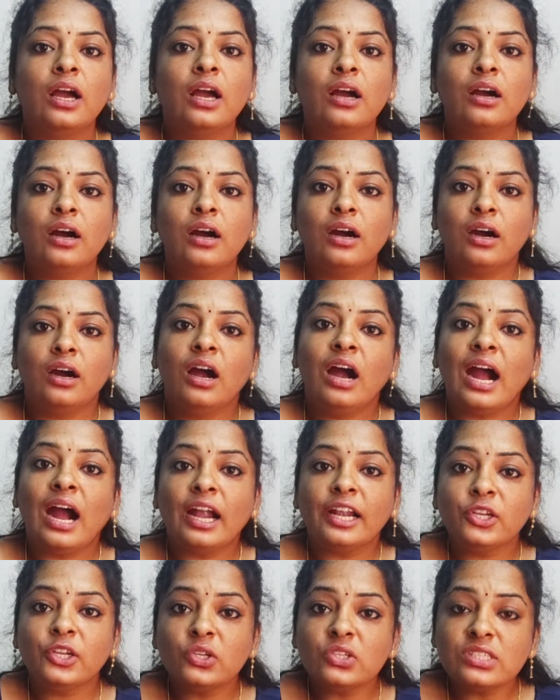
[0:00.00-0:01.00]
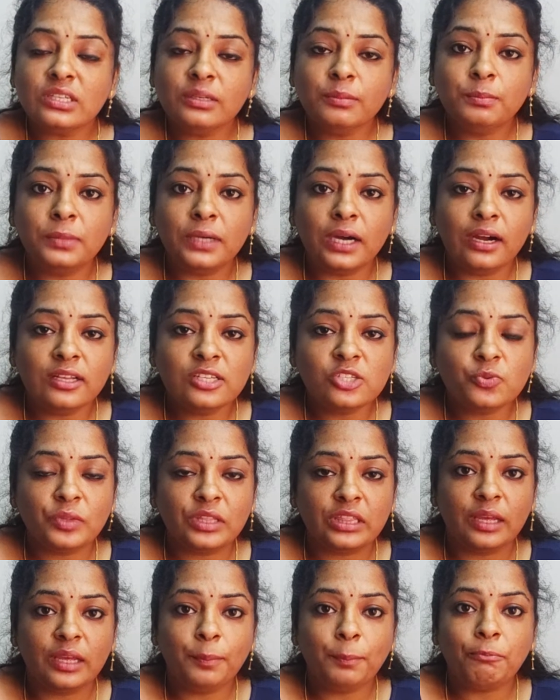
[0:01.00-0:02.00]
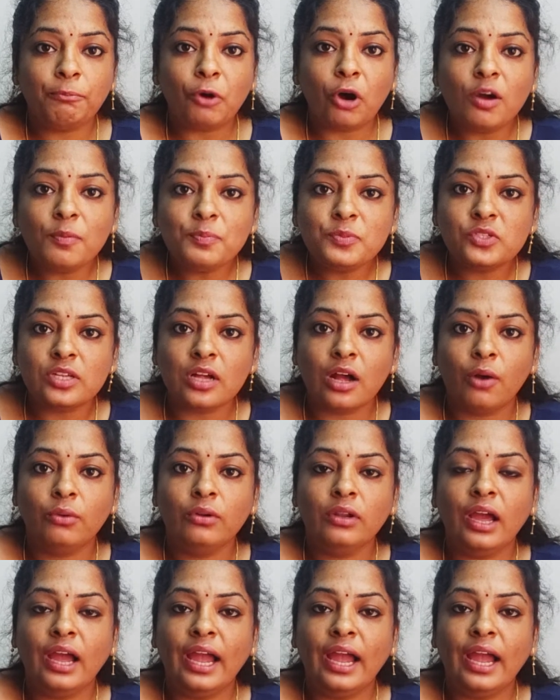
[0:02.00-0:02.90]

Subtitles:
hydrogen burns with a pop sound